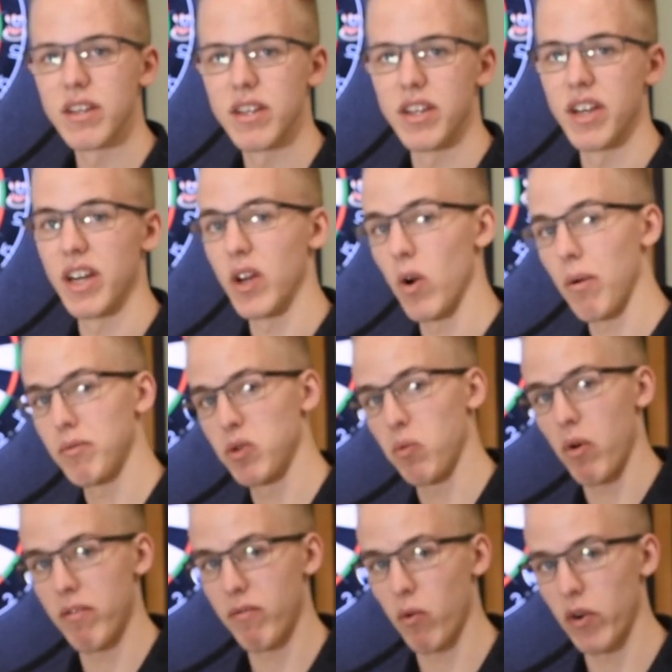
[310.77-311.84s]
You're gonna go up to
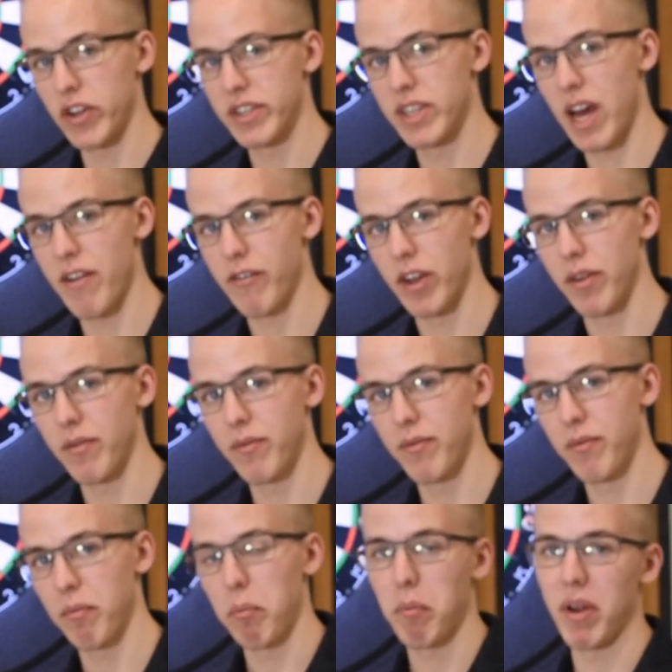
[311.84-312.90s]
147,
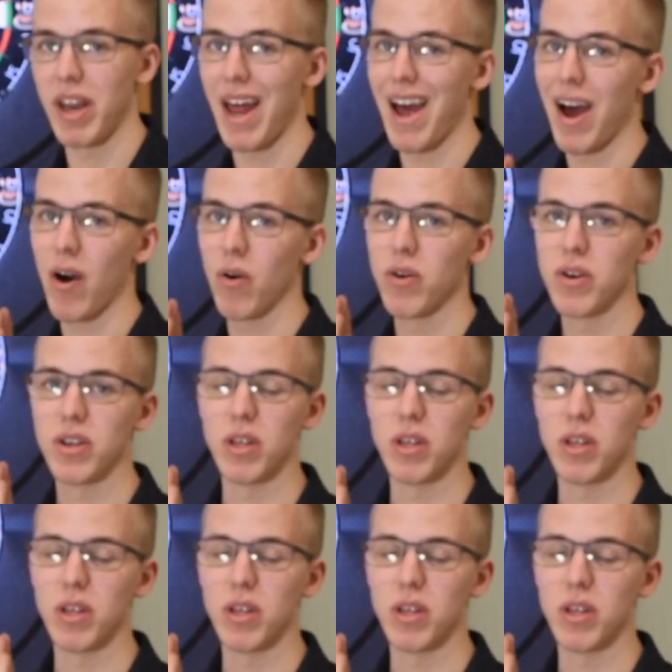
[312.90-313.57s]
but now